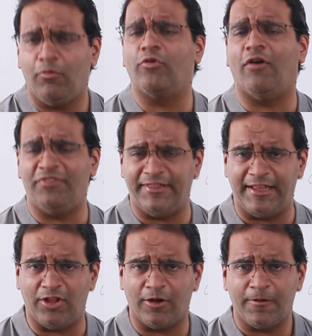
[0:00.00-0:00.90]
more often
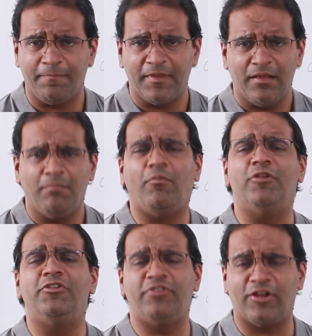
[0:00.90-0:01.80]
than not,
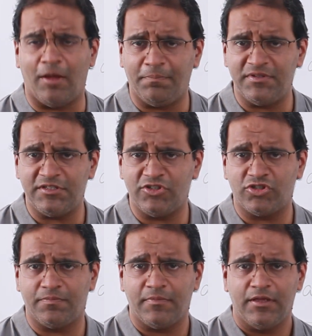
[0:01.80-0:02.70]
monetary
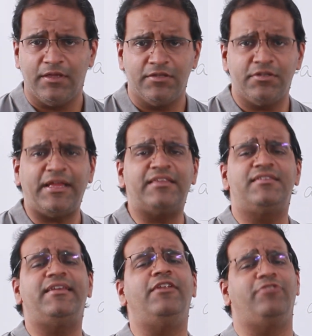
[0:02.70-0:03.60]
compensation. So
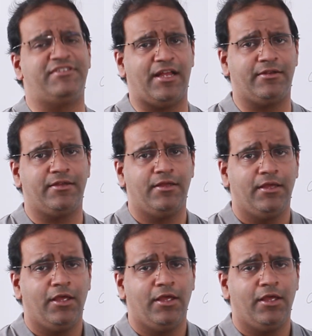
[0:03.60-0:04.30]
that's the end result.